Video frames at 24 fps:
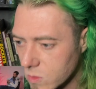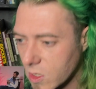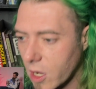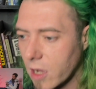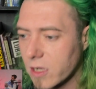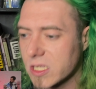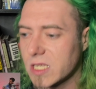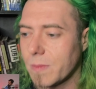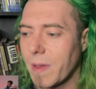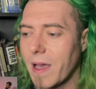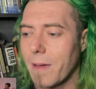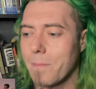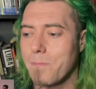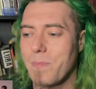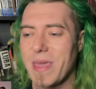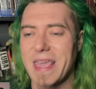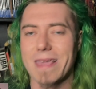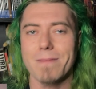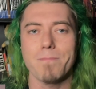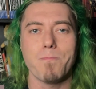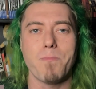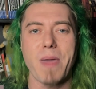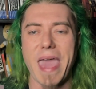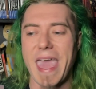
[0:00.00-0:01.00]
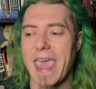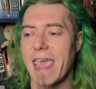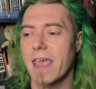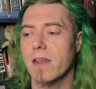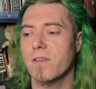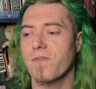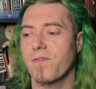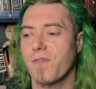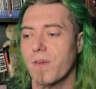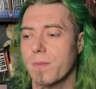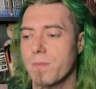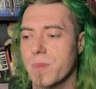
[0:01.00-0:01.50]
Talks about being
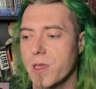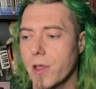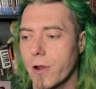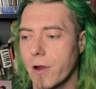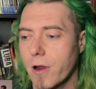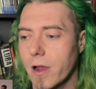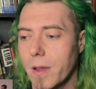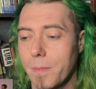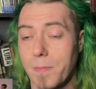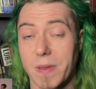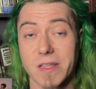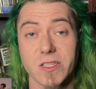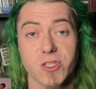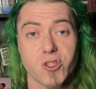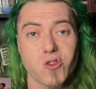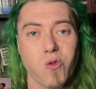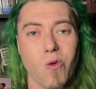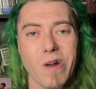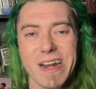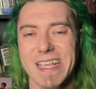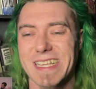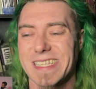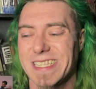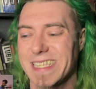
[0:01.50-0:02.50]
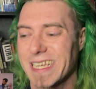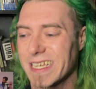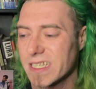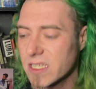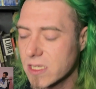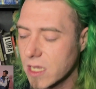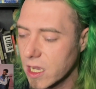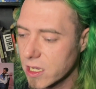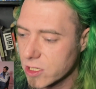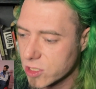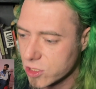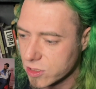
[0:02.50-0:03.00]
banned from Europe in 26
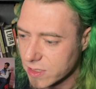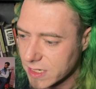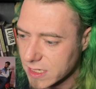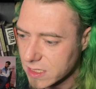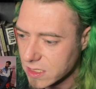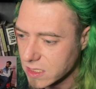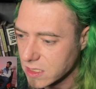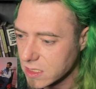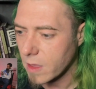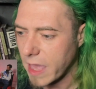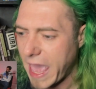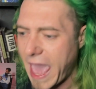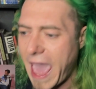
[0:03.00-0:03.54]
countries.